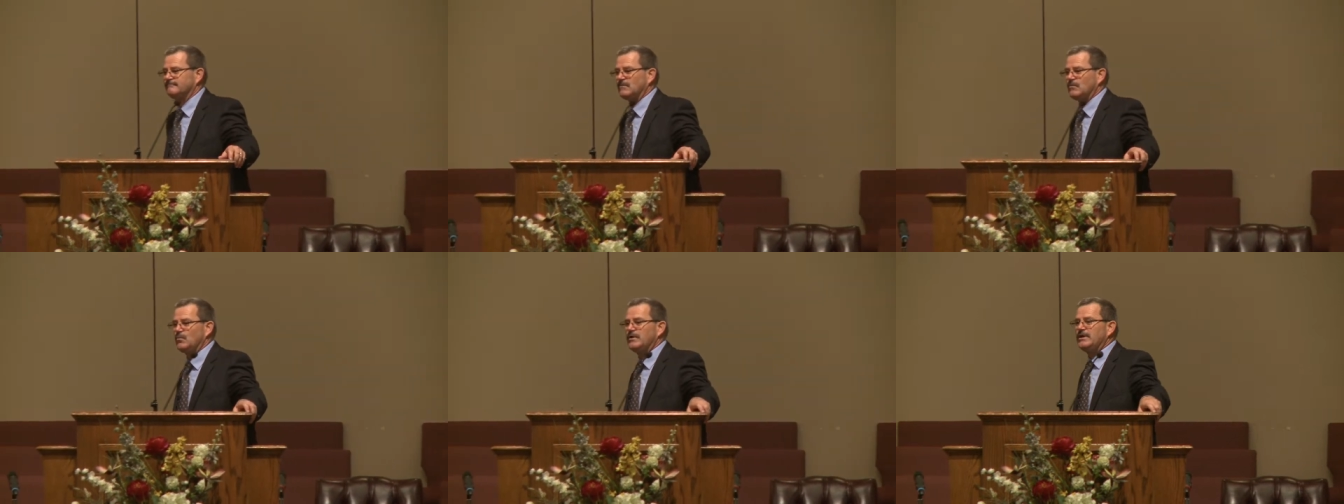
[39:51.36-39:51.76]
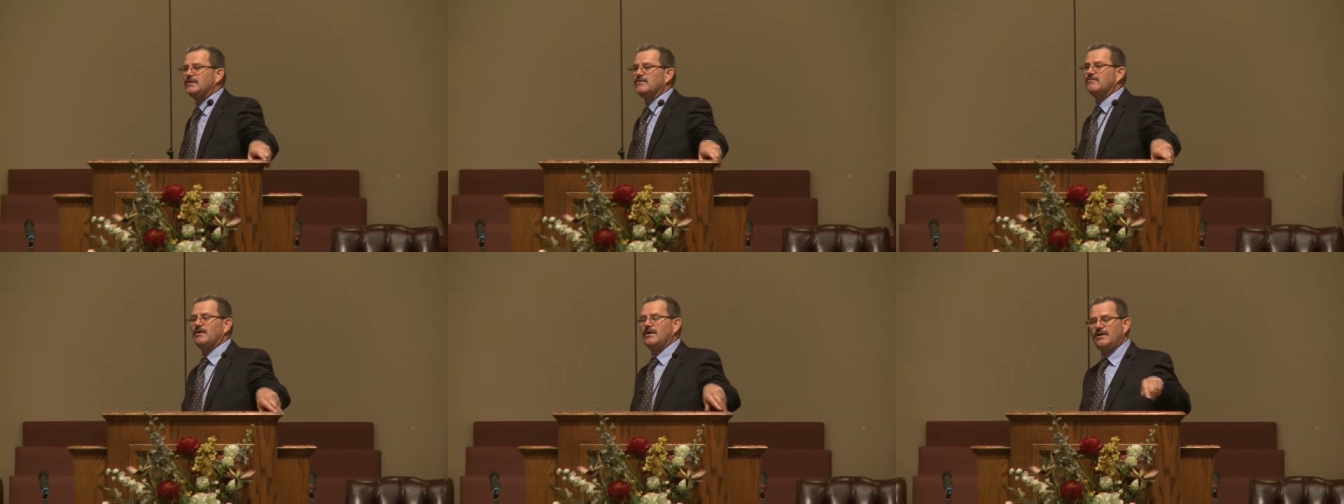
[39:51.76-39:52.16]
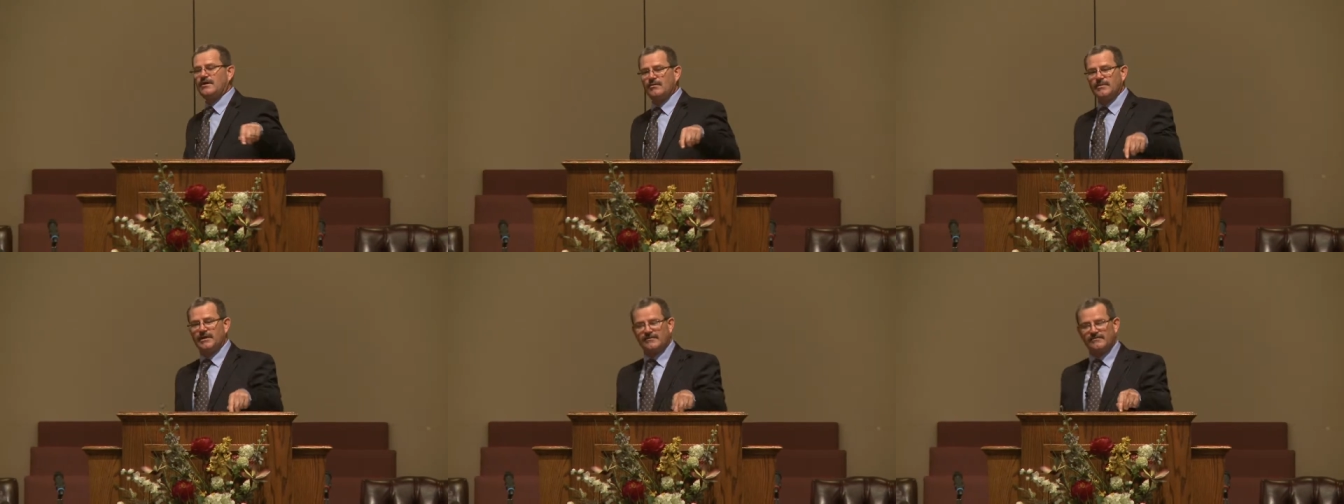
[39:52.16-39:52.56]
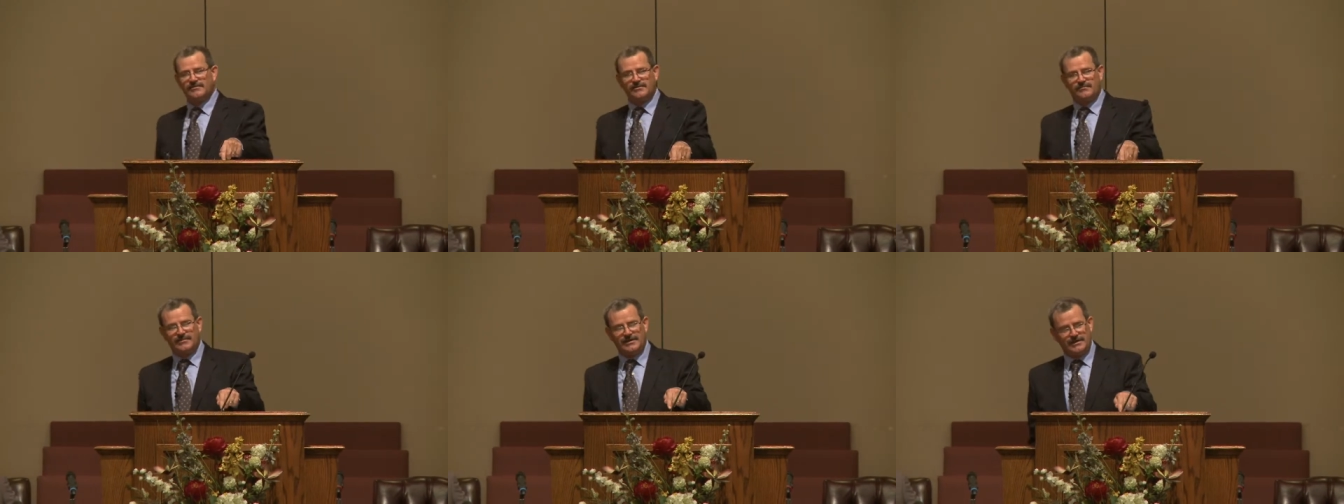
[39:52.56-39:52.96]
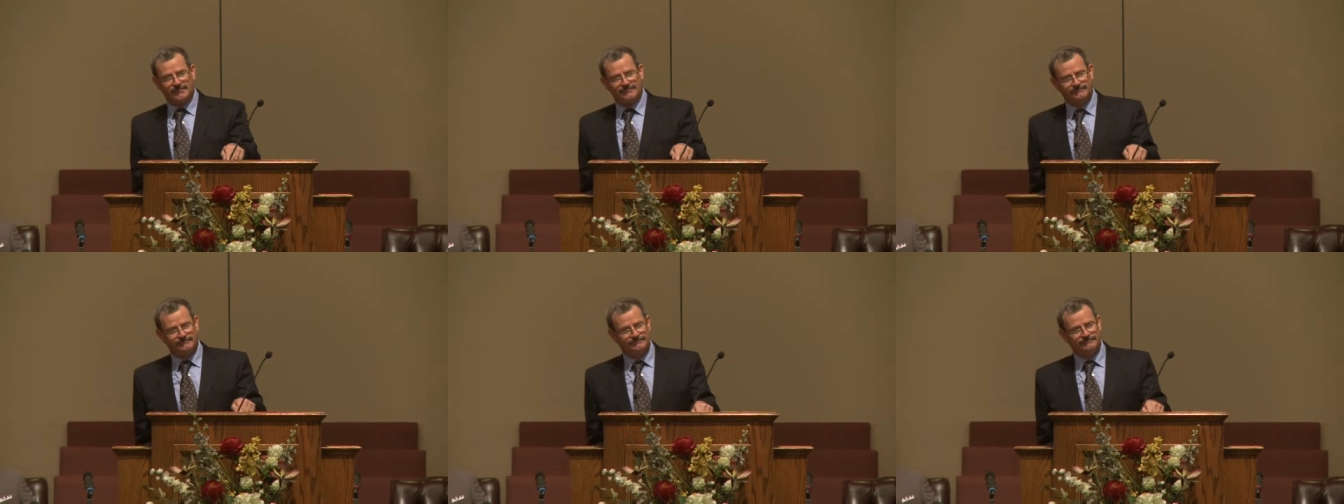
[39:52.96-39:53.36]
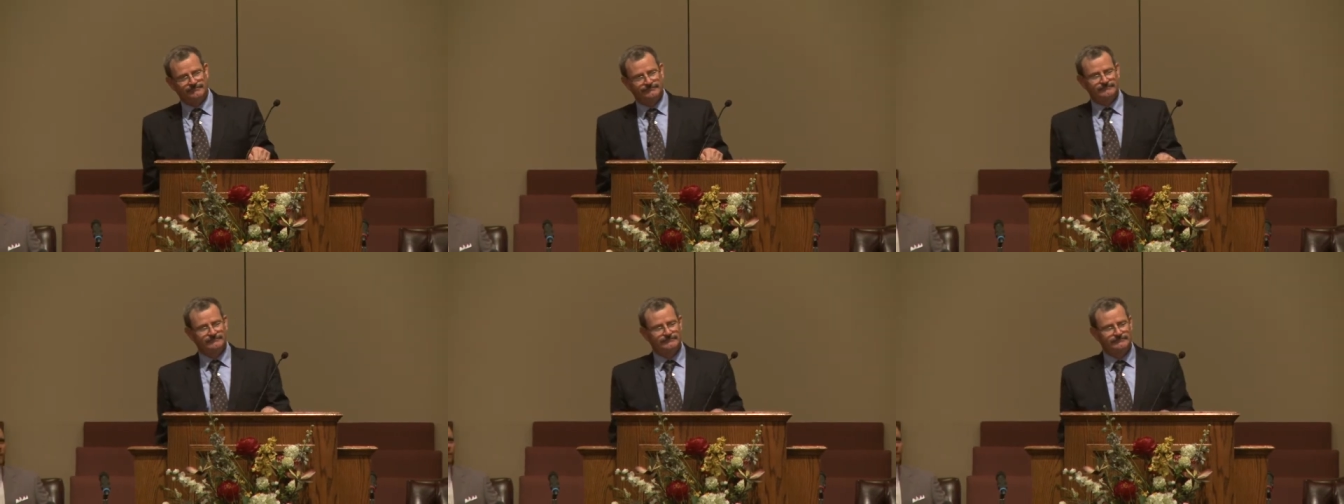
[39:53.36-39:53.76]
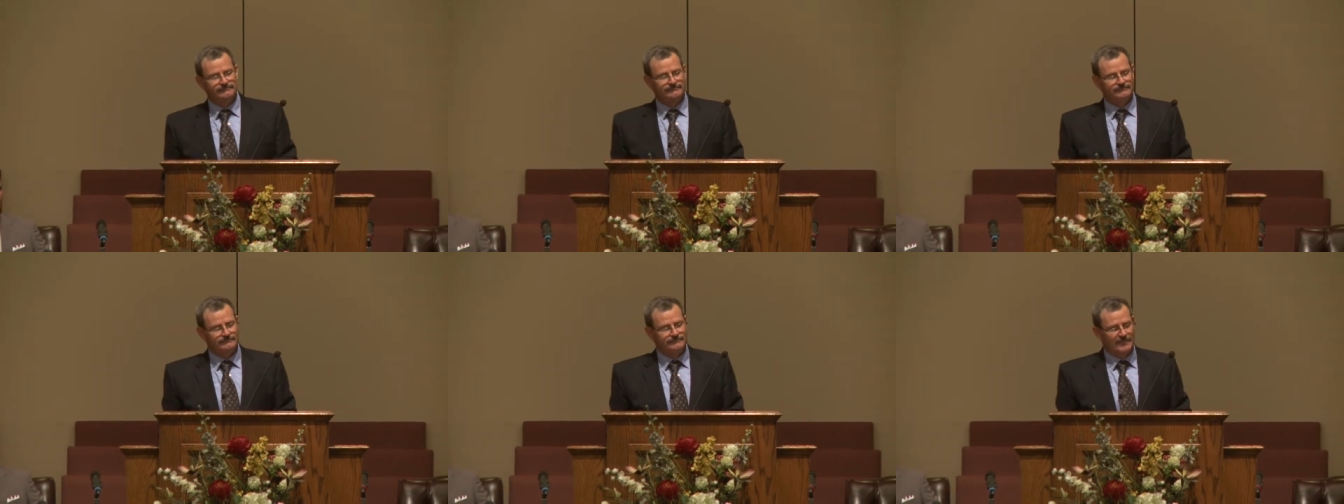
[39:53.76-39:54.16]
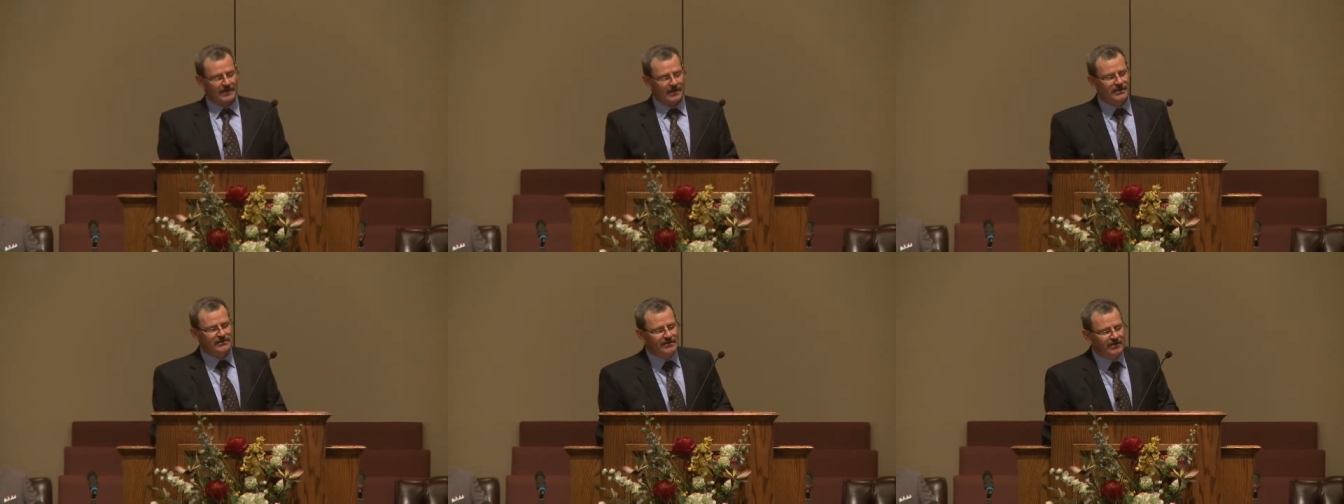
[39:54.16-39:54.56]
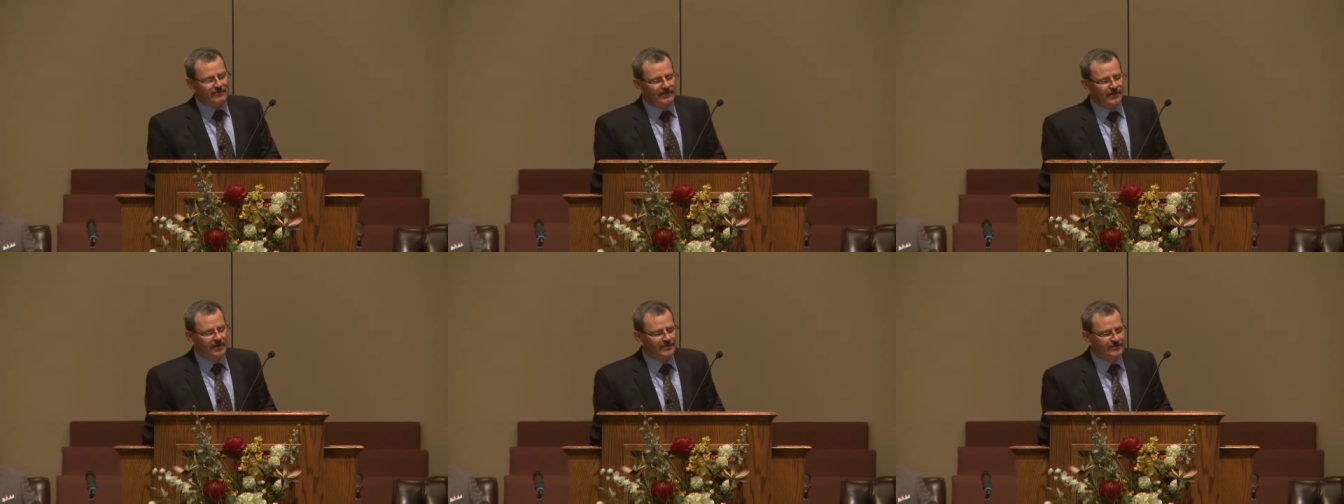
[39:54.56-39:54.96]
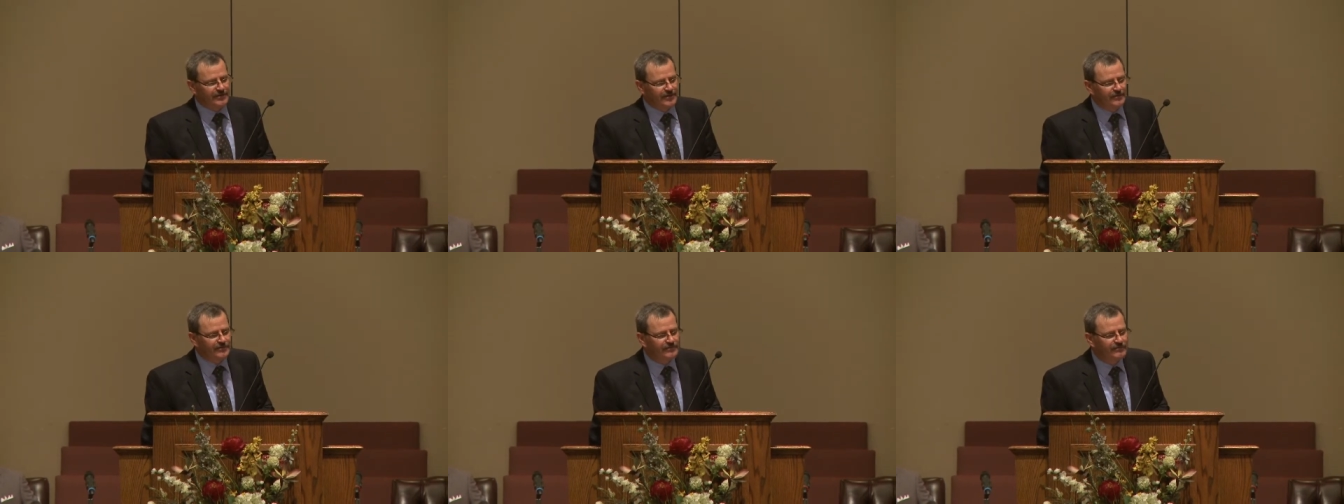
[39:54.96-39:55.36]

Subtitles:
We need to say, here am I, send me. God takes volunteers.